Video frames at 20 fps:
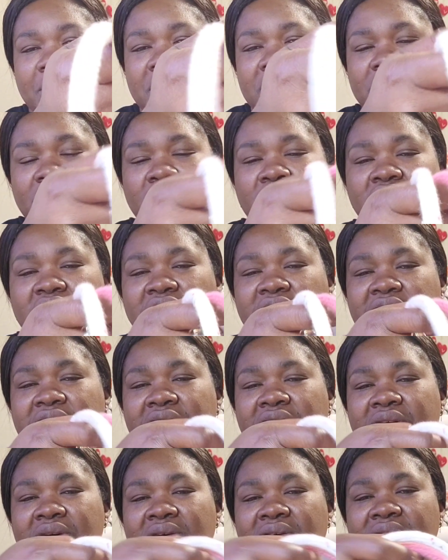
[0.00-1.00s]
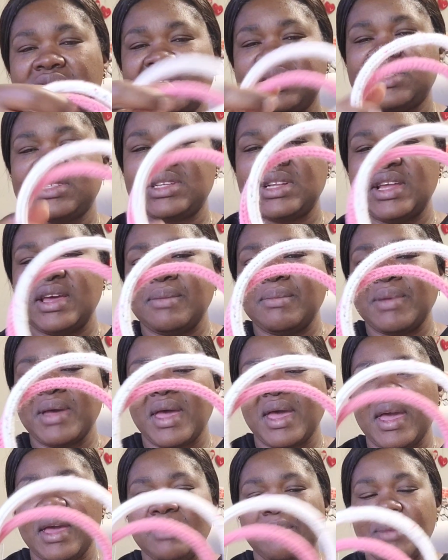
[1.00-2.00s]
it over the slim
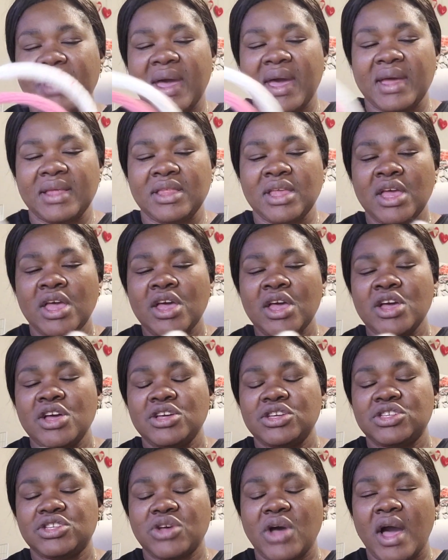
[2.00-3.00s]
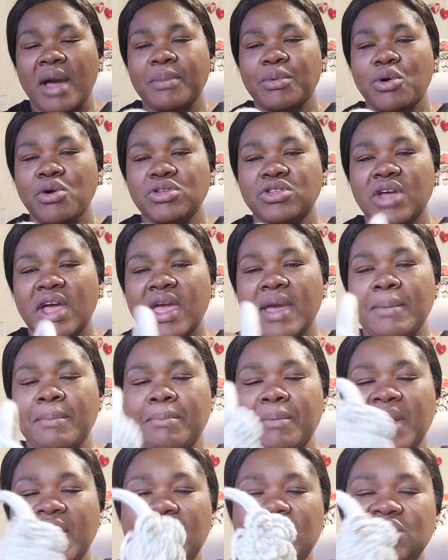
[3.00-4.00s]
headband. So I'm going to
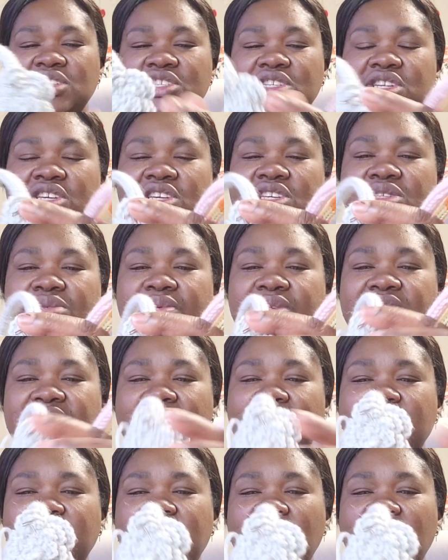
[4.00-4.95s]
embellish these with some